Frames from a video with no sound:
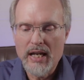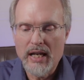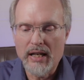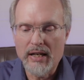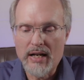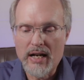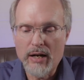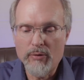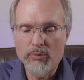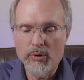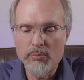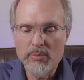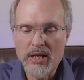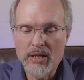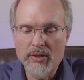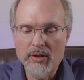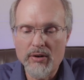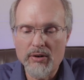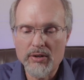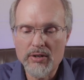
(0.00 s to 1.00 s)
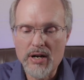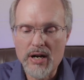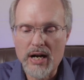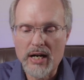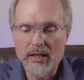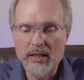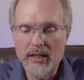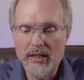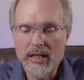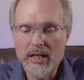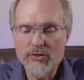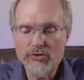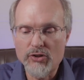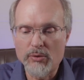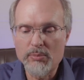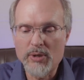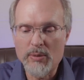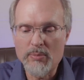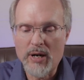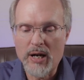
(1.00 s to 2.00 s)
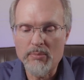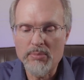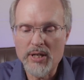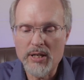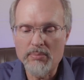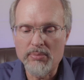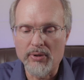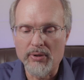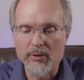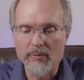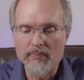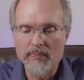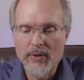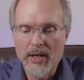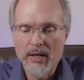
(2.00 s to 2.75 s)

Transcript: and I will be their God, and they shall be my people.